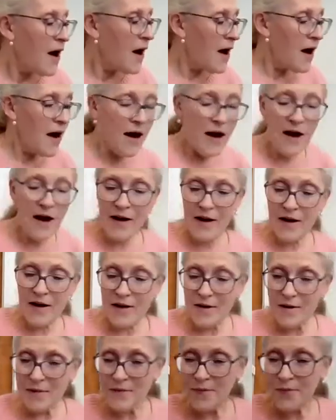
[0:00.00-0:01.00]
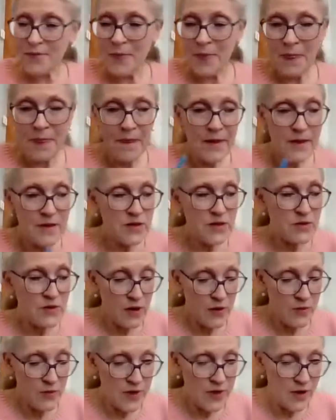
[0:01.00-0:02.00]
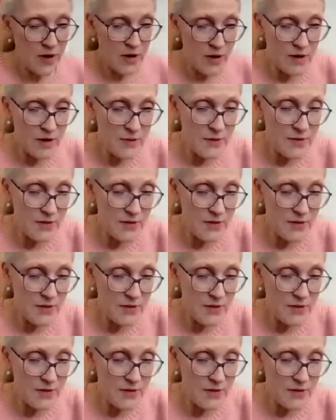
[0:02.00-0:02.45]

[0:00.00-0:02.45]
So there we are.